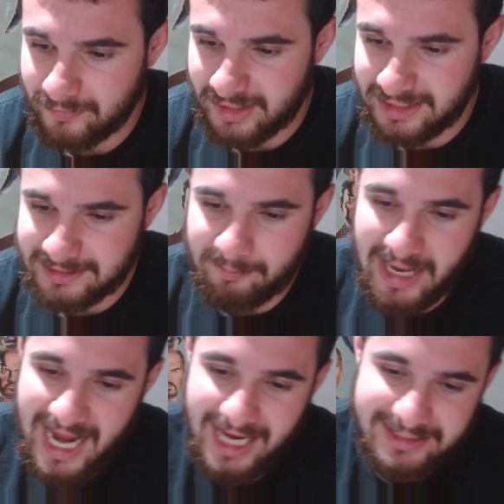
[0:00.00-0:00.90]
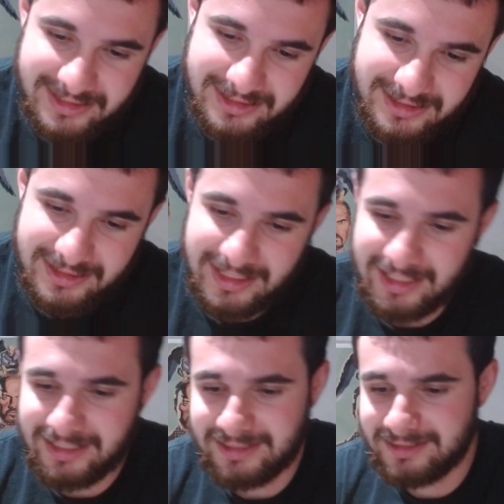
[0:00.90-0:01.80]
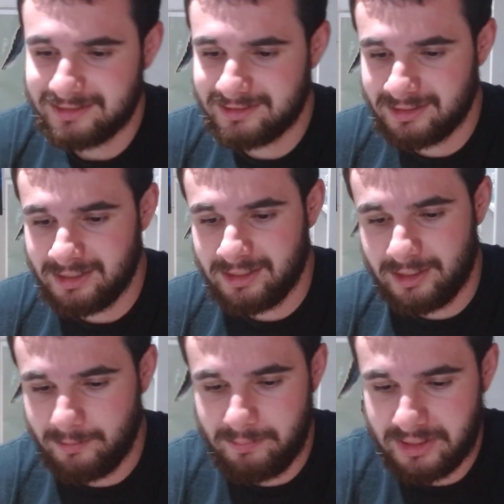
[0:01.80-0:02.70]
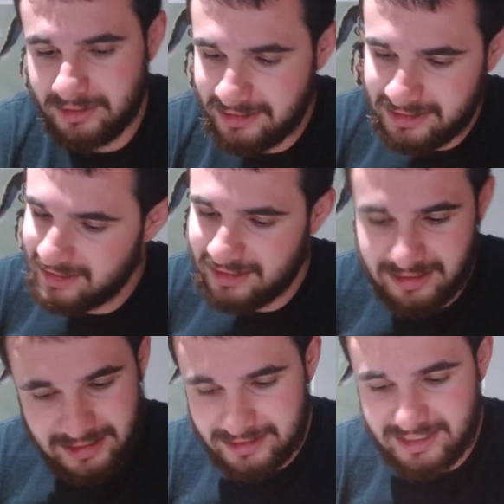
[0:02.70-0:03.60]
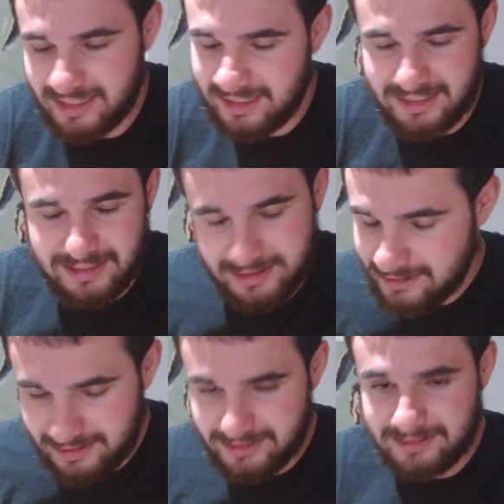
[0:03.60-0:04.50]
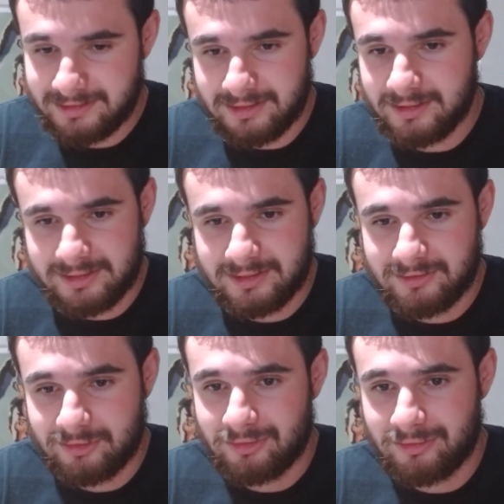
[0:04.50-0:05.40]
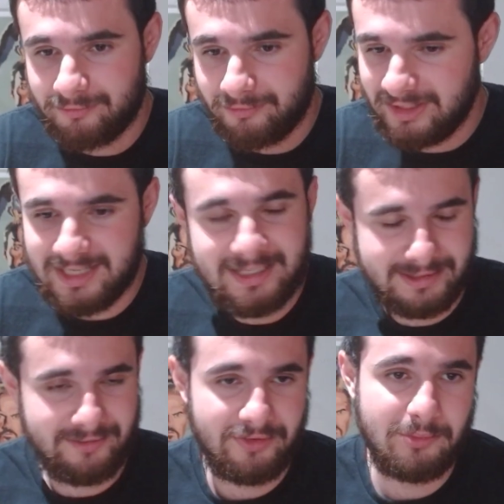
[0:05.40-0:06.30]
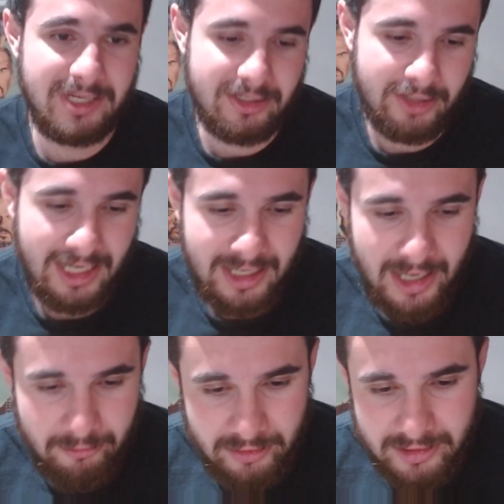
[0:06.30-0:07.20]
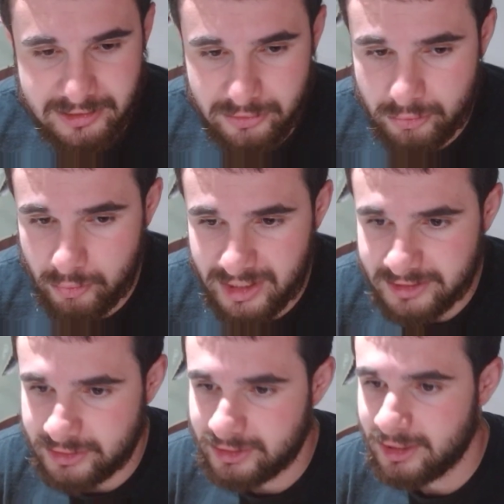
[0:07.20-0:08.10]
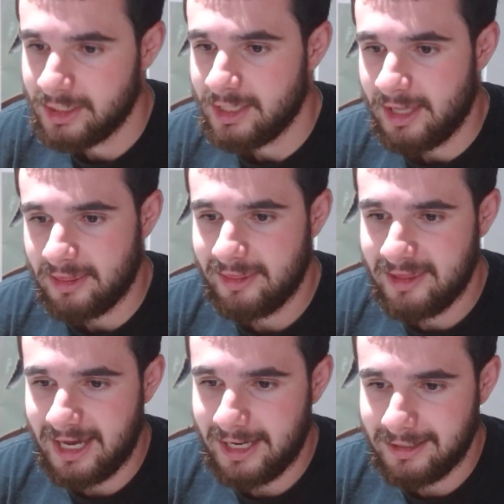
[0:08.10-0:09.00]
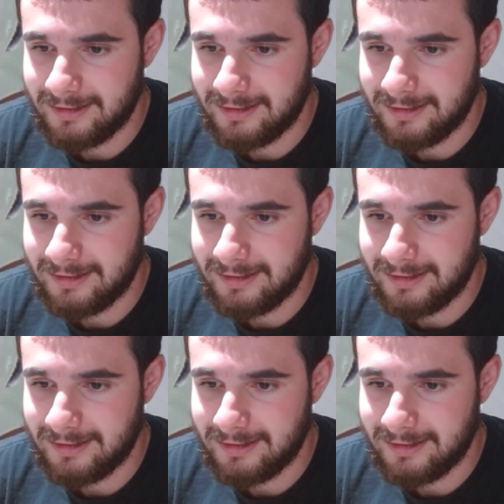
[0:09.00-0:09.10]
his passion and his ability. He's a fantastic filmmaker. I really do wish that